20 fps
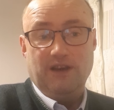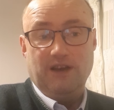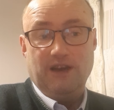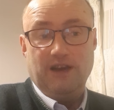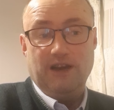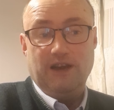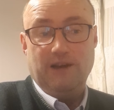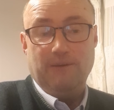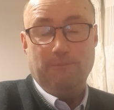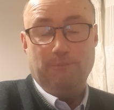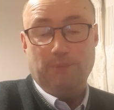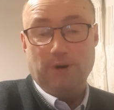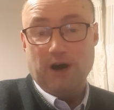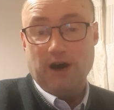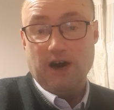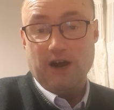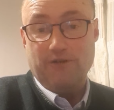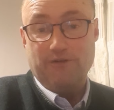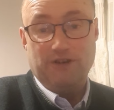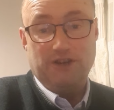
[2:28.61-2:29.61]
uh,
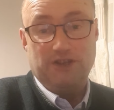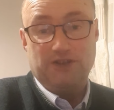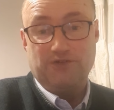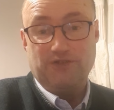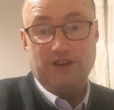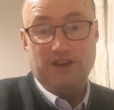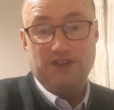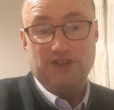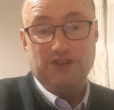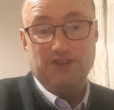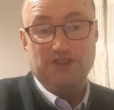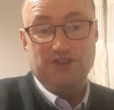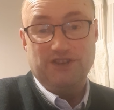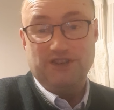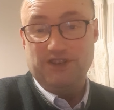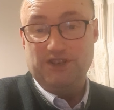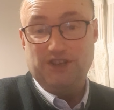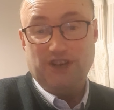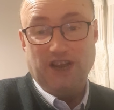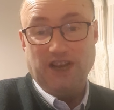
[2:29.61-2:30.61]
bar restrictions
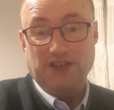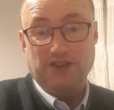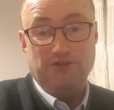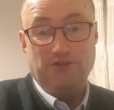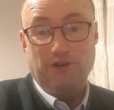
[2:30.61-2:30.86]
and changing